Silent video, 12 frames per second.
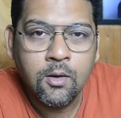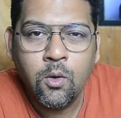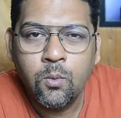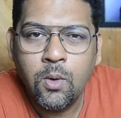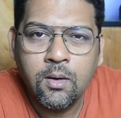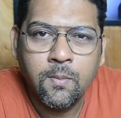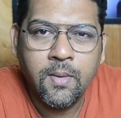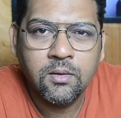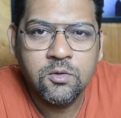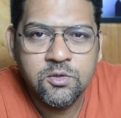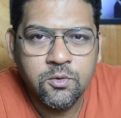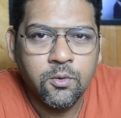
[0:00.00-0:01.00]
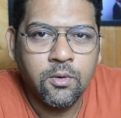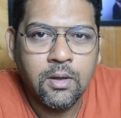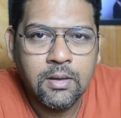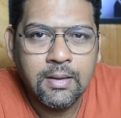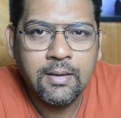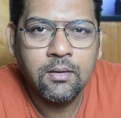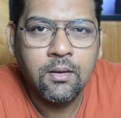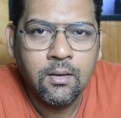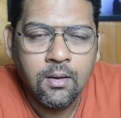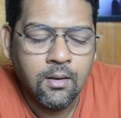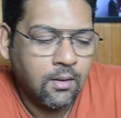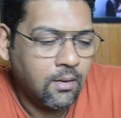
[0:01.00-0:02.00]
Hello and welcome back to Studio 99.
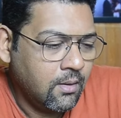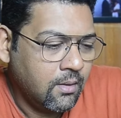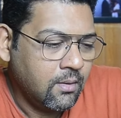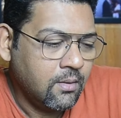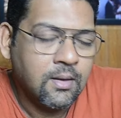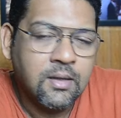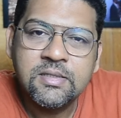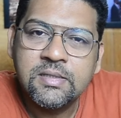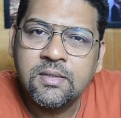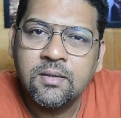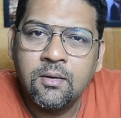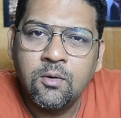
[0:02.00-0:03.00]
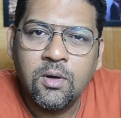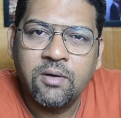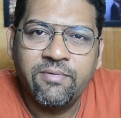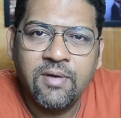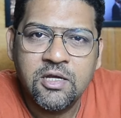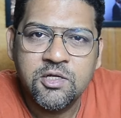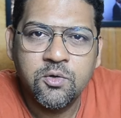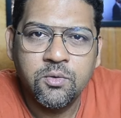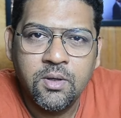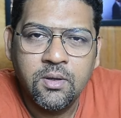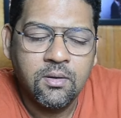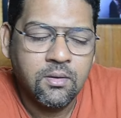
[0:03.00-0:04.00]
Let's look at Flash
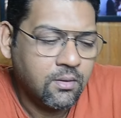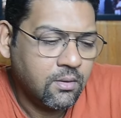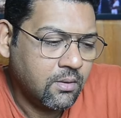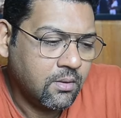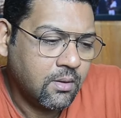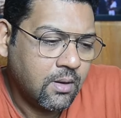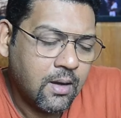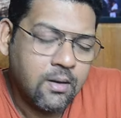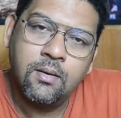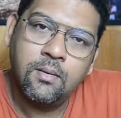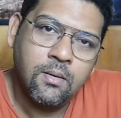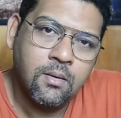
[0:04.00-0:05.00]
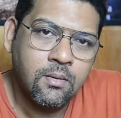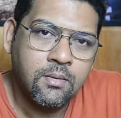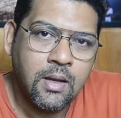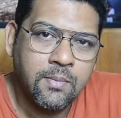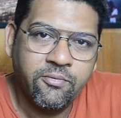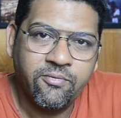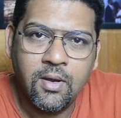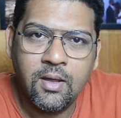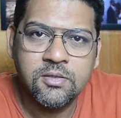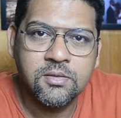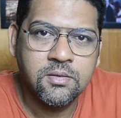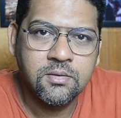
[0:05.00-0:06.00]
today and a type of
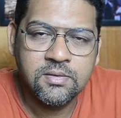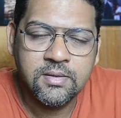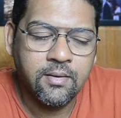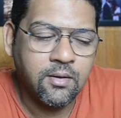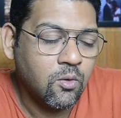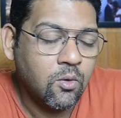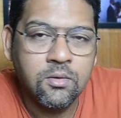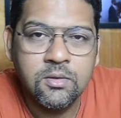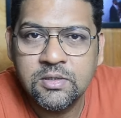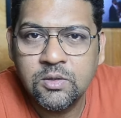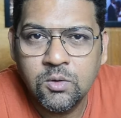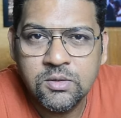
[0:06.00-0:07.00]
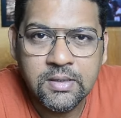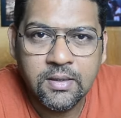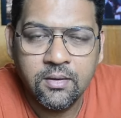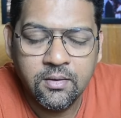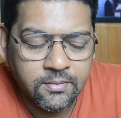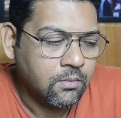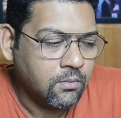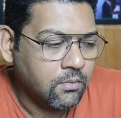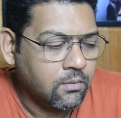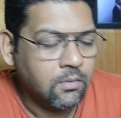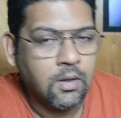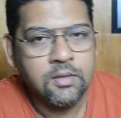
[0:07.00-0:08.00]
Flash setting called slow sync.
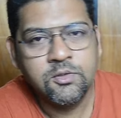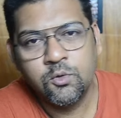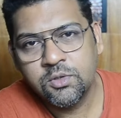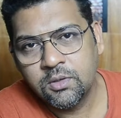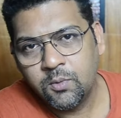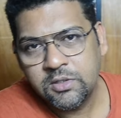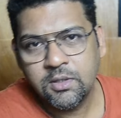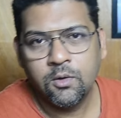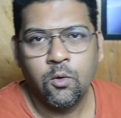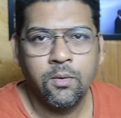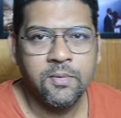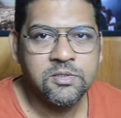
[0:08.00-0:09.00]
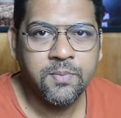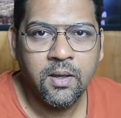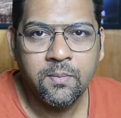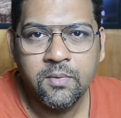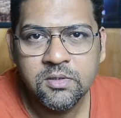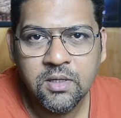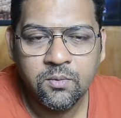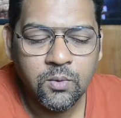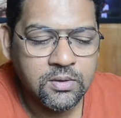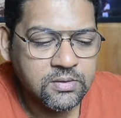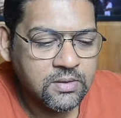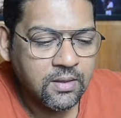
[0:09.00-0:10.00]
As usual, we shall go image by image and
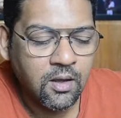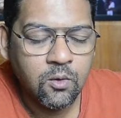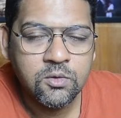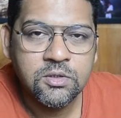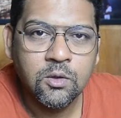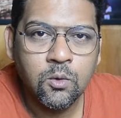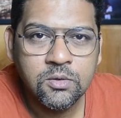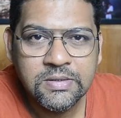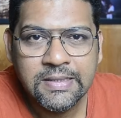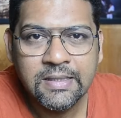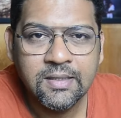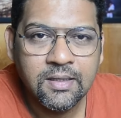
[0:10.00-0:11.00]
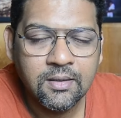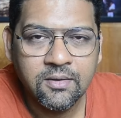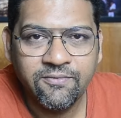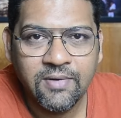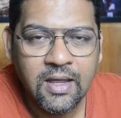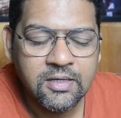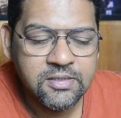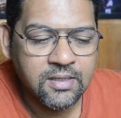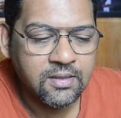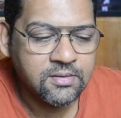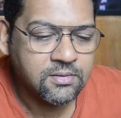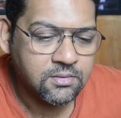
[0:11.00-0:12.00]
we'll see how slow sync Flash
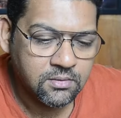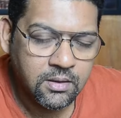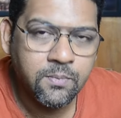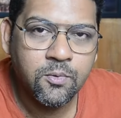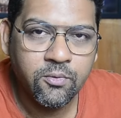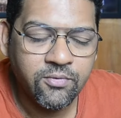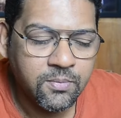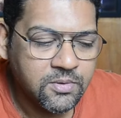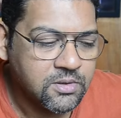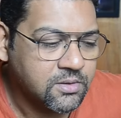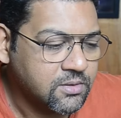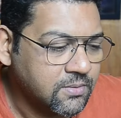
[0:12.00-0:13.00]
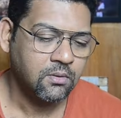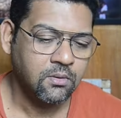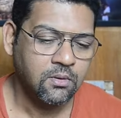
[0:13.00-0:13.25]
has improved images.